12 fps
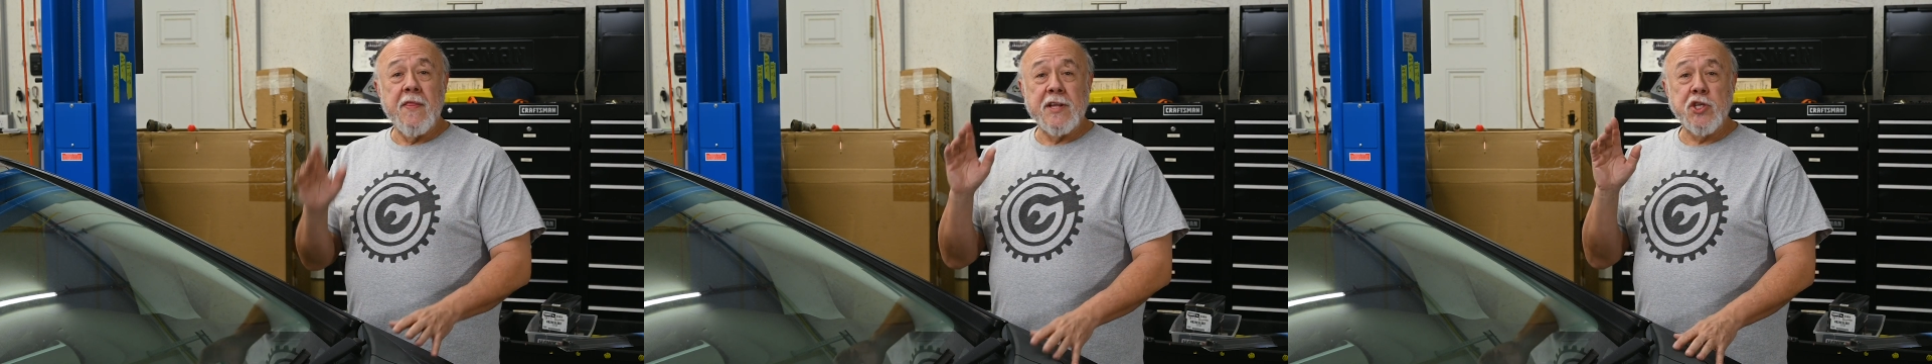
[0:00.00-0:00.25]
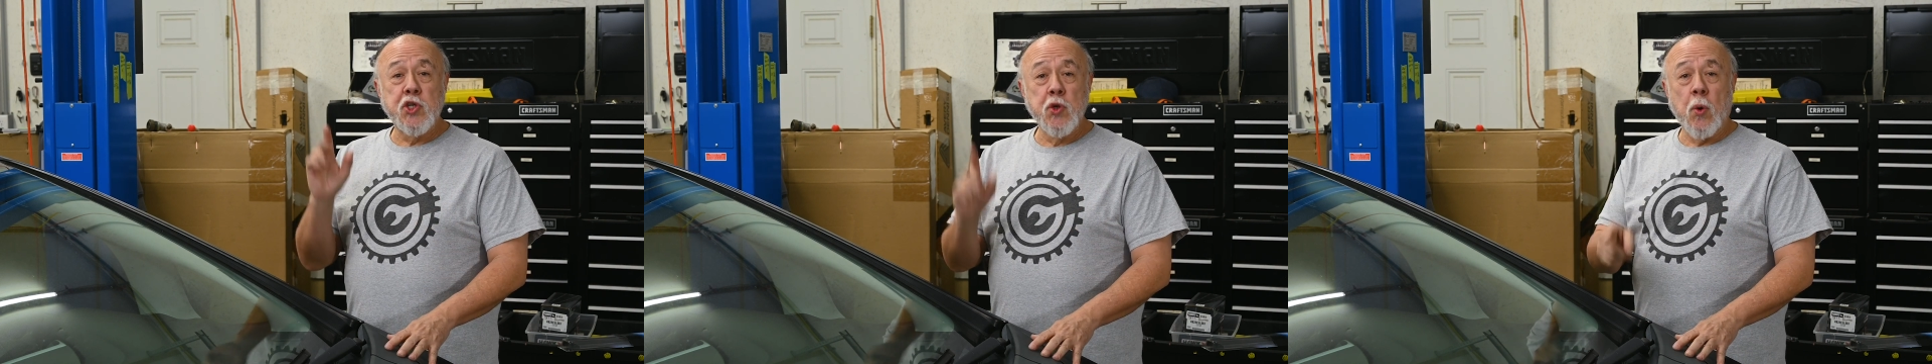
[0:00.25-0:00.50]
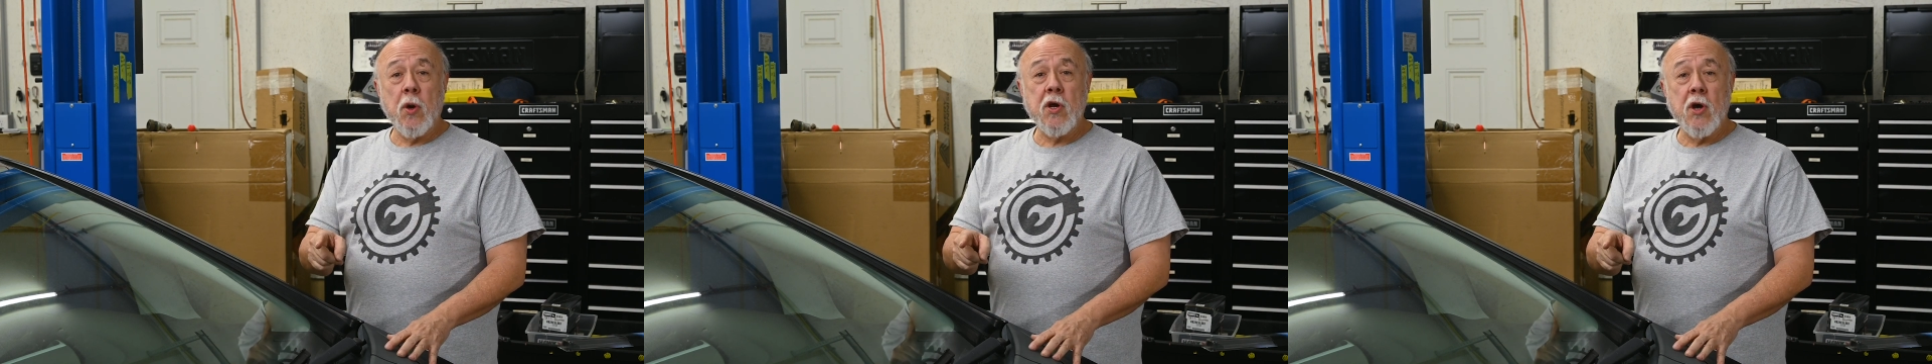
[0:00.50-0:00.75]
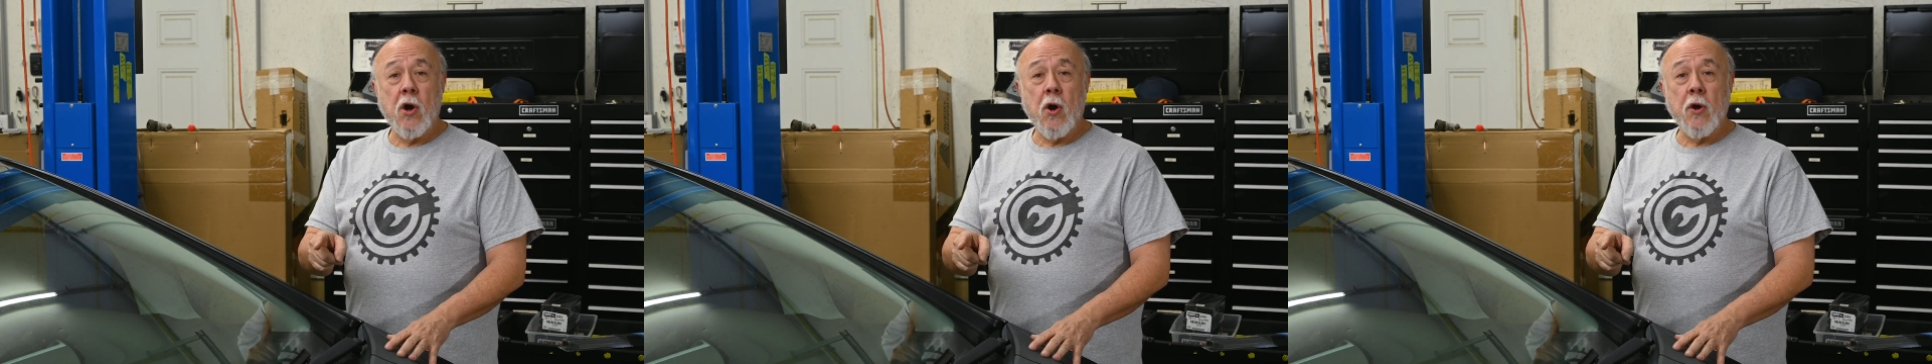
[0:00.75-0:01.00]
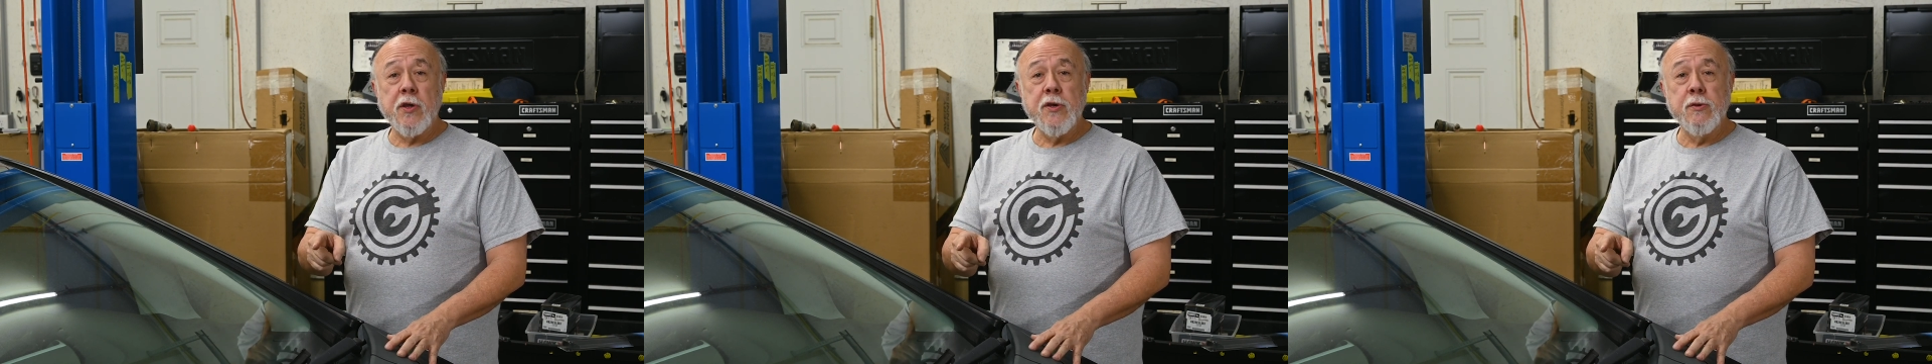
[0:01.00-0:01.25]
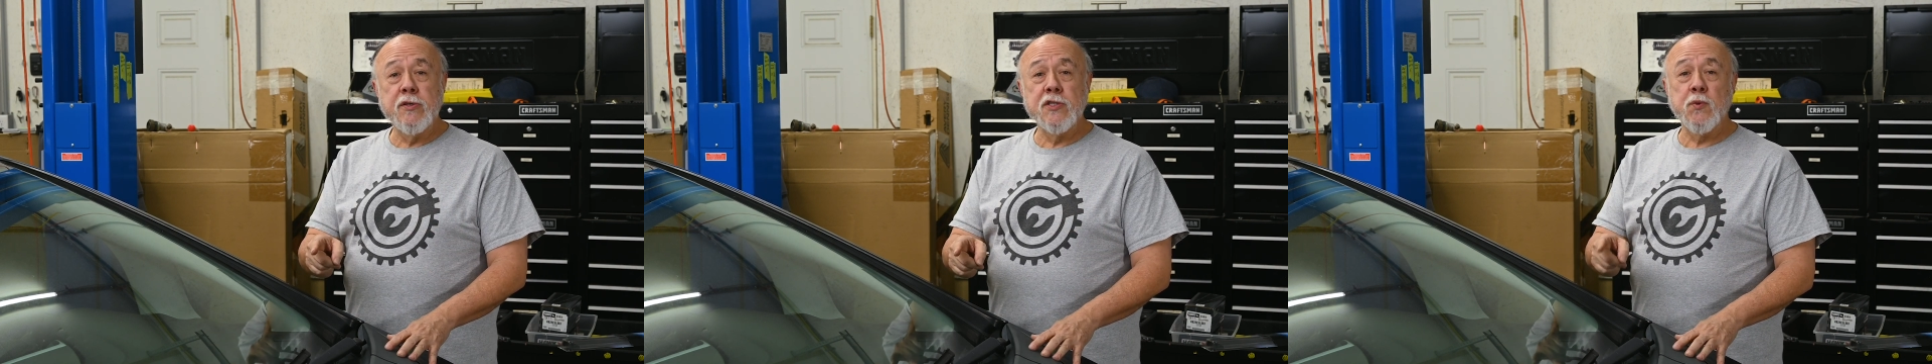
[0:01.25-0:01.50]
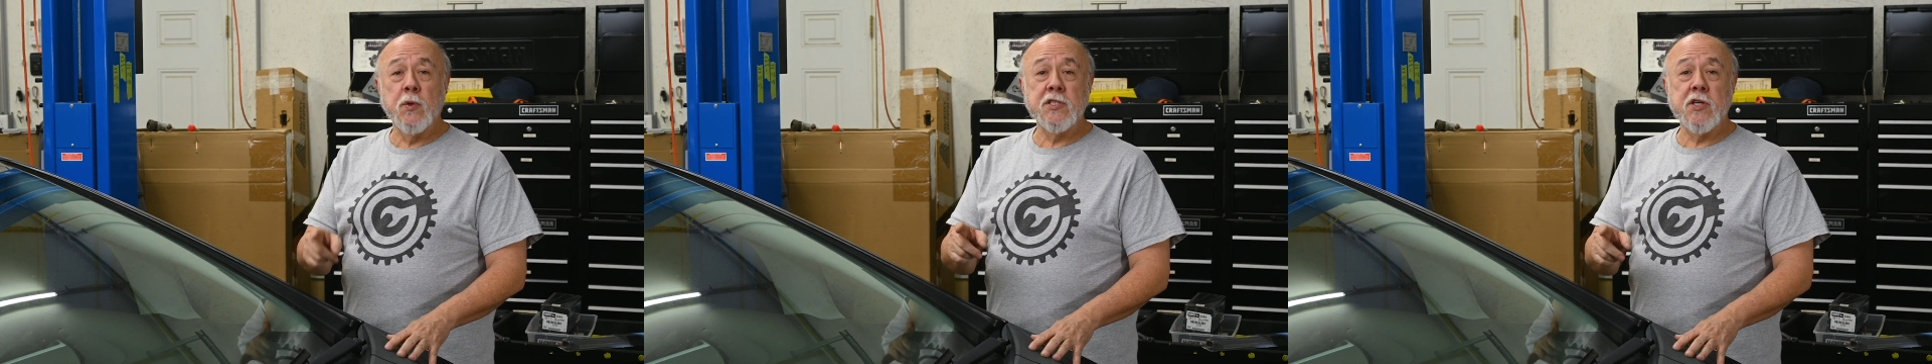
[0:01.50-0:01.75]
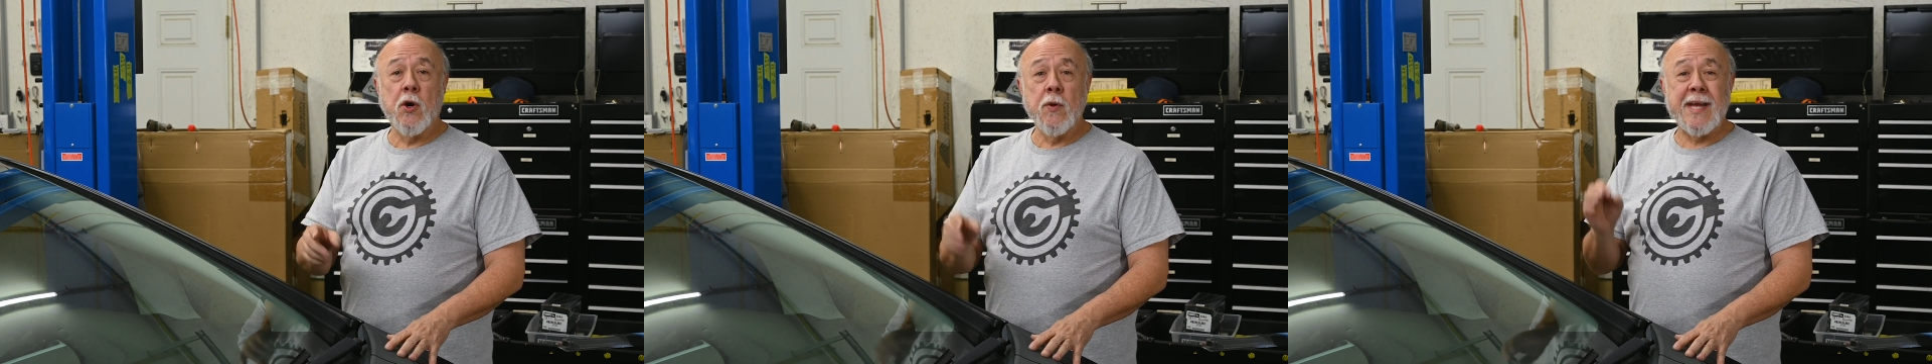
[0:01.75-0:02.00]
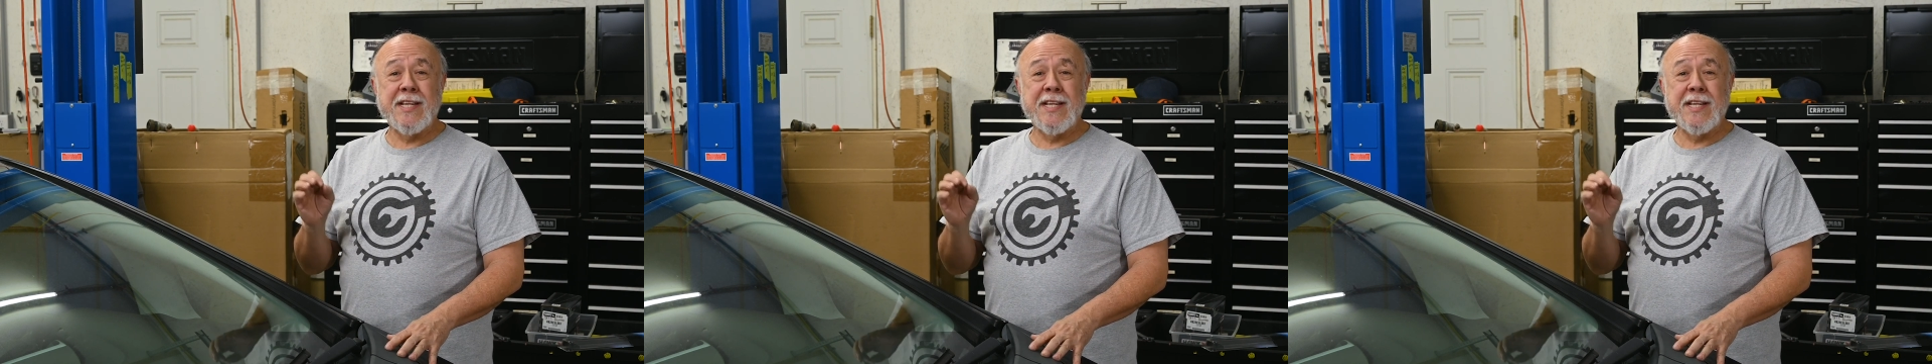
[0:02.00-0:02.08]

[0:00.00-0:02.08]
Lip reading: that your car uses what's called